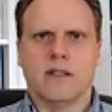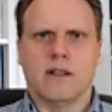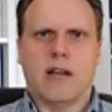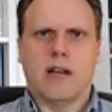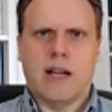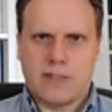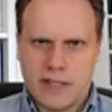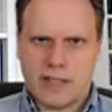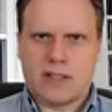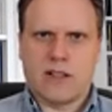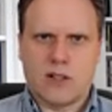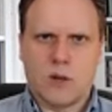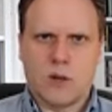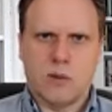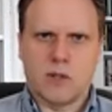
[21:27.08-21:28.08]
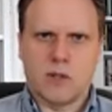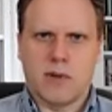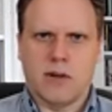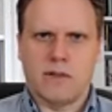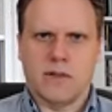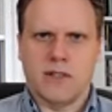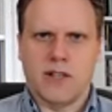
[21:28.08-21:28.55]
and check the global
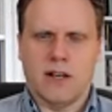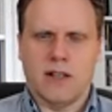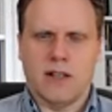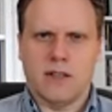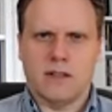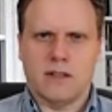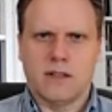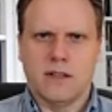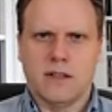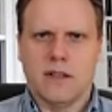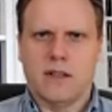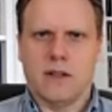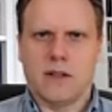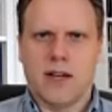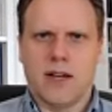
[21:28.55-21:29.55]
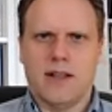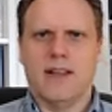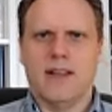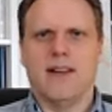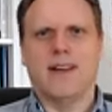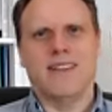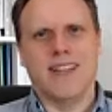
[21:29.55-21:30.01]
demand for dollars, okay?
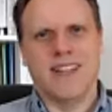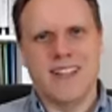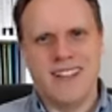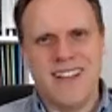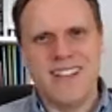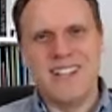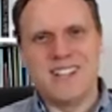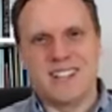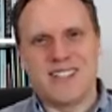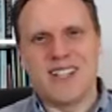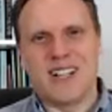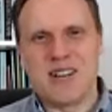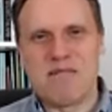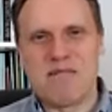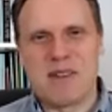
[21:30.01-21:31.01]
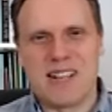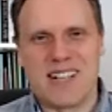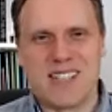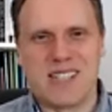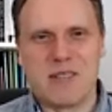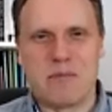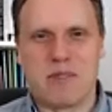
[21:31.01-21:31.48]
And then you see a completely
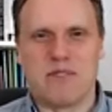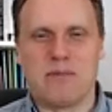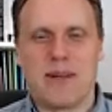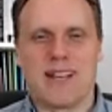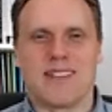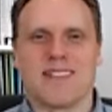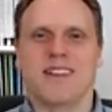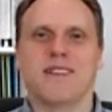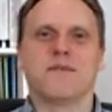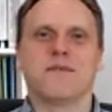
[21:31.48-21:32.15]
different picture.